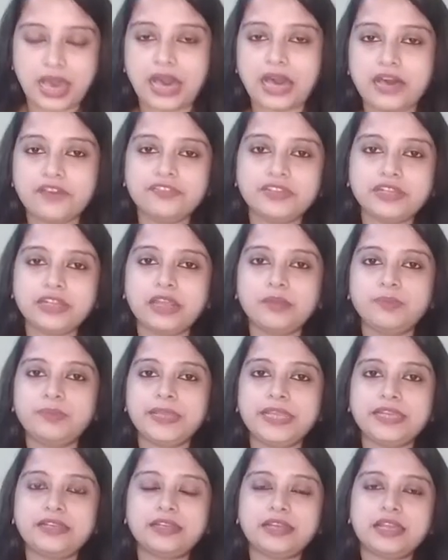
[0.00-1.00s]
Half an hour
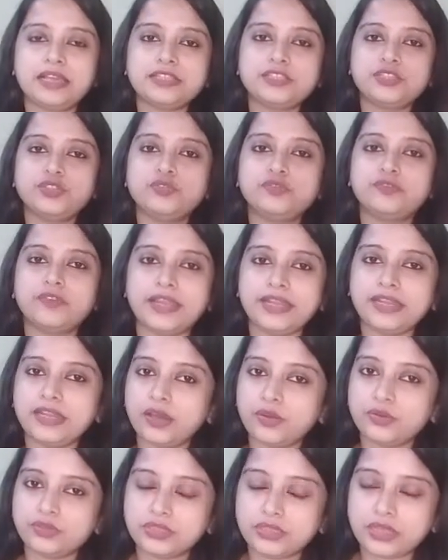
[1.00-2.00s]
paid class, you
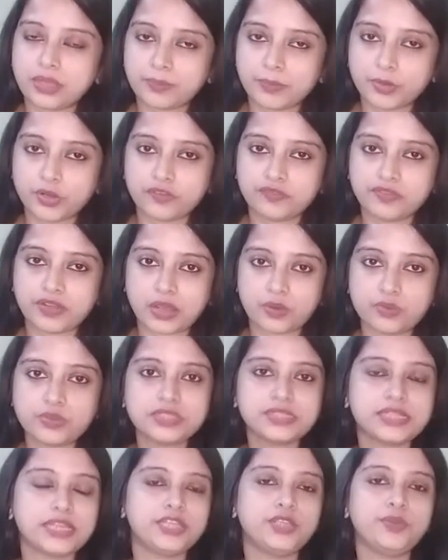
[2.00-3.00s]
find out the number of
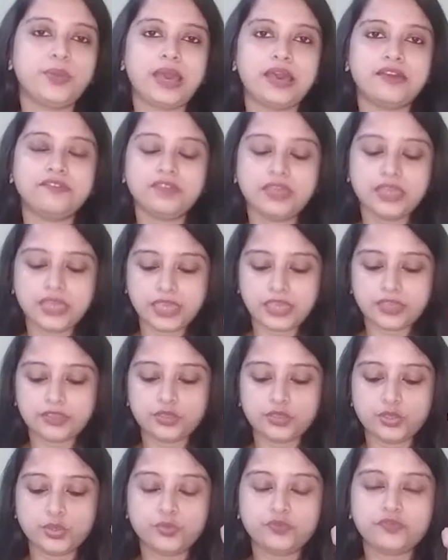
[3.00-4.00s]
doubts that you have,
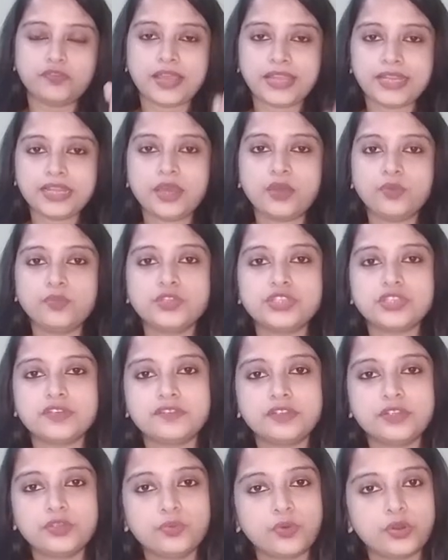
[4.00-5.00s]
you find out
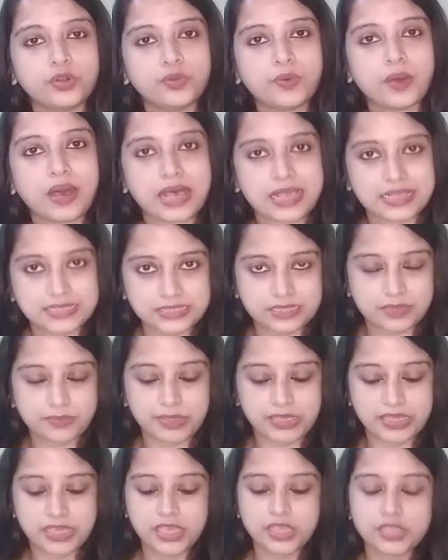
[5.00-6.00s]
whichever you want to ask
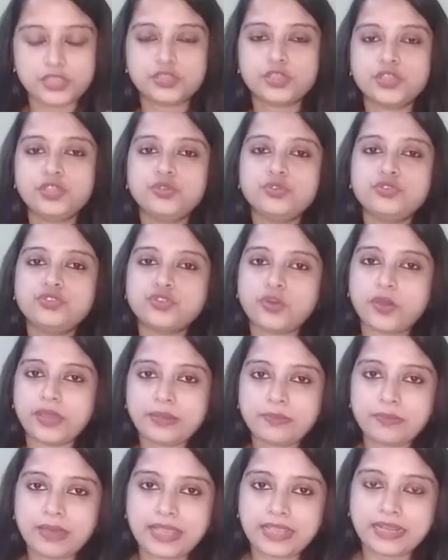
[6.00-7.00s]
me. So you
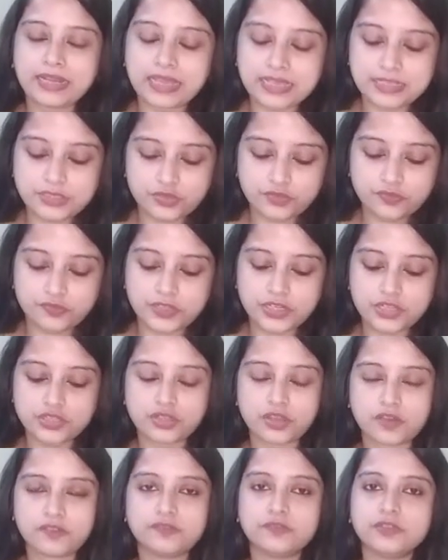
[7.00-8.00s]
join my class, you
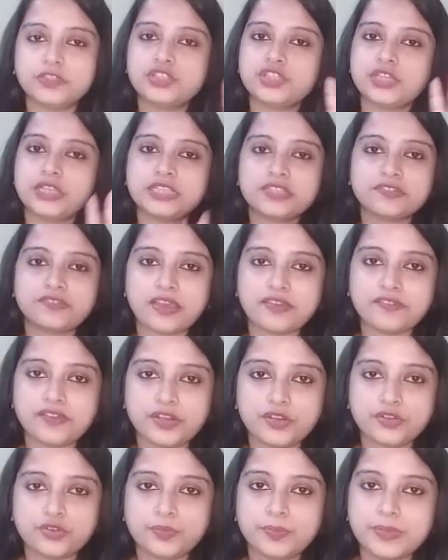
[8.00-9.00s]
finish off with just
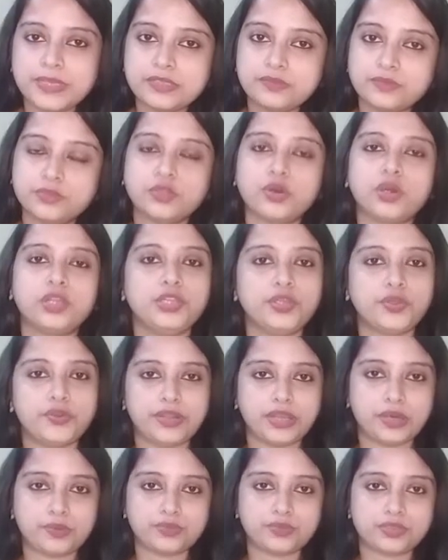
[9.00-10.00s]
500 rupees with all
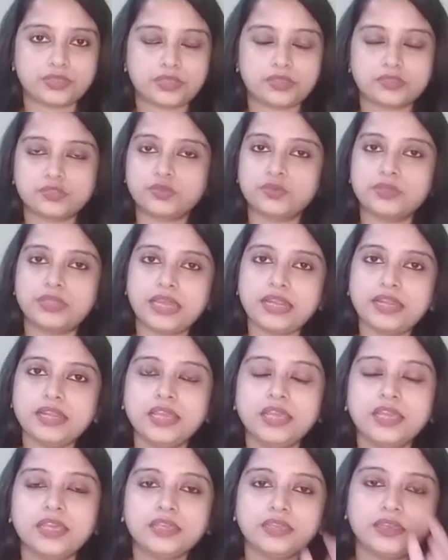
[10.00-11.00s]
your doubts. So
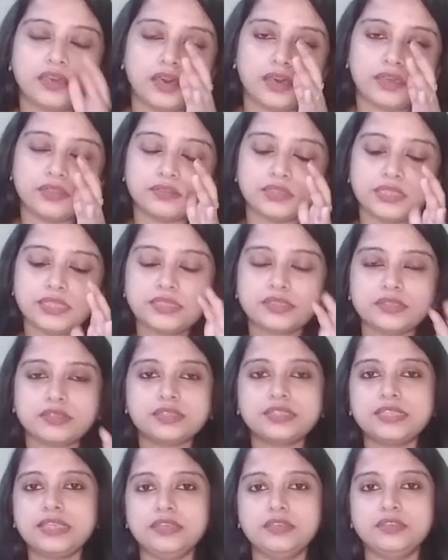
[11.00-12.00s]
that
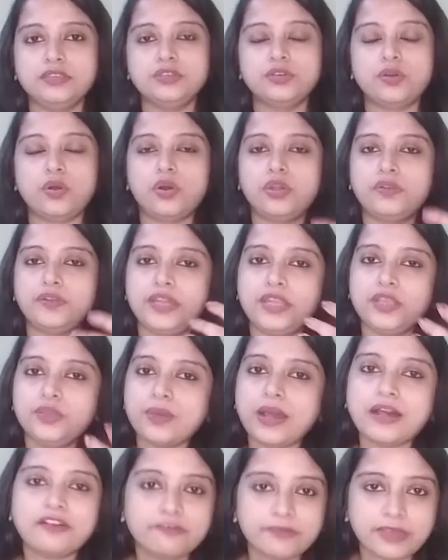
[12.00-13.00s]

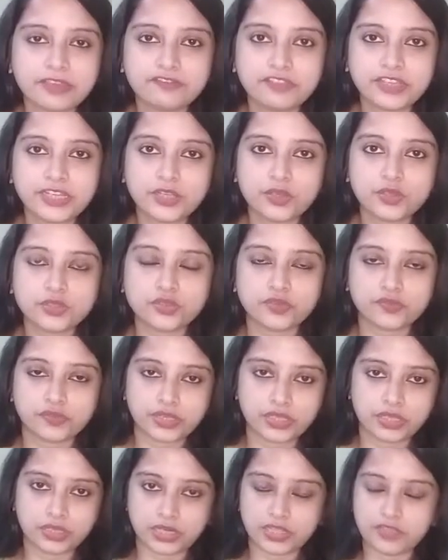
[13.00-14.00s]
you have my videos
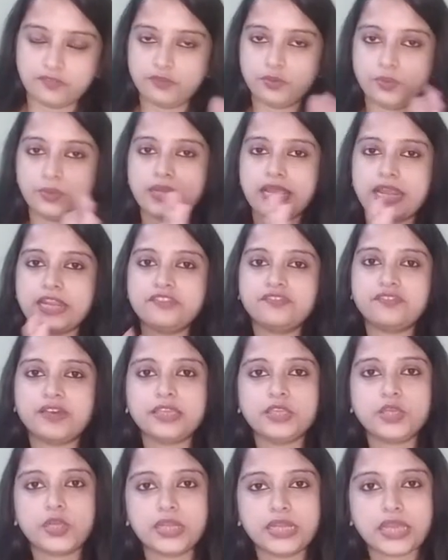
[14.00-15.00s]
over here. If you
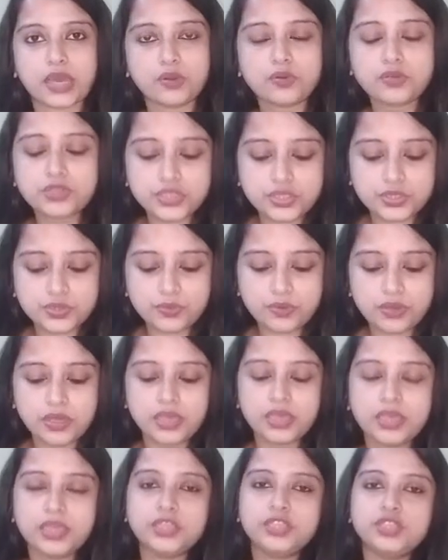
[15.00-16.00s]
clarify your doubts
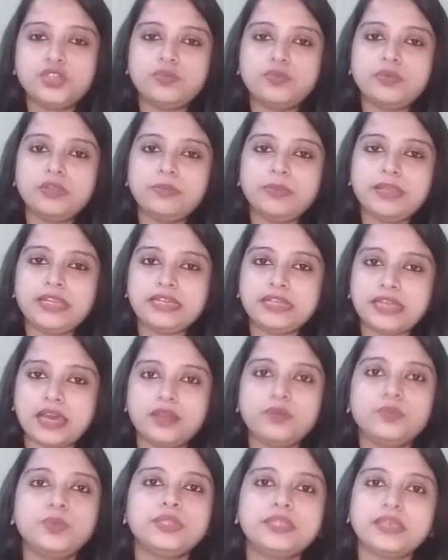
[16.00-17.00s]
too, you will be
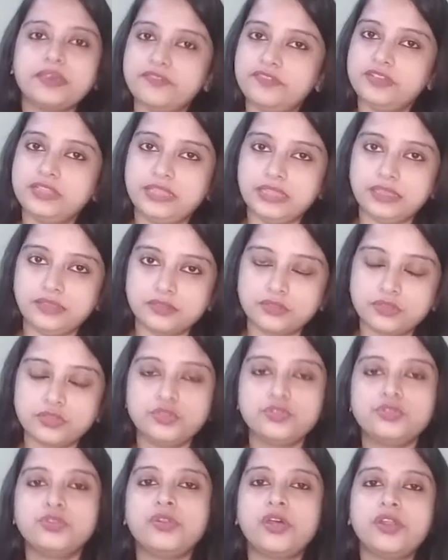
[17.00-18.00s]
done with everything. So
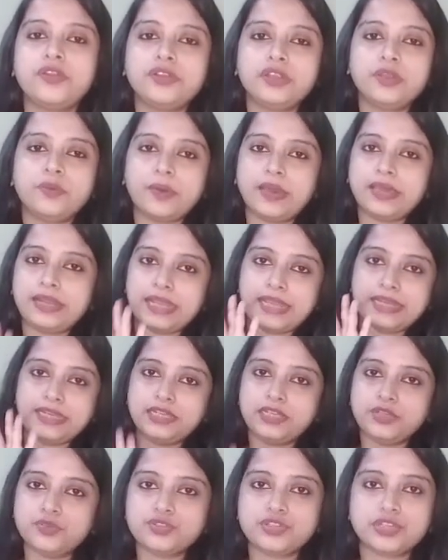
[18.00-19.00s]
you do not require
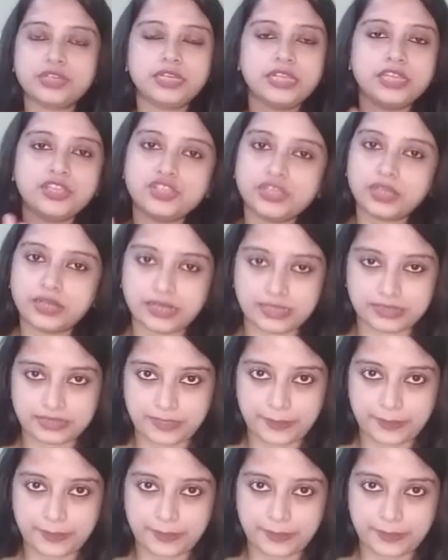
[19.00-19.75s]
any tuition teacher, nothing.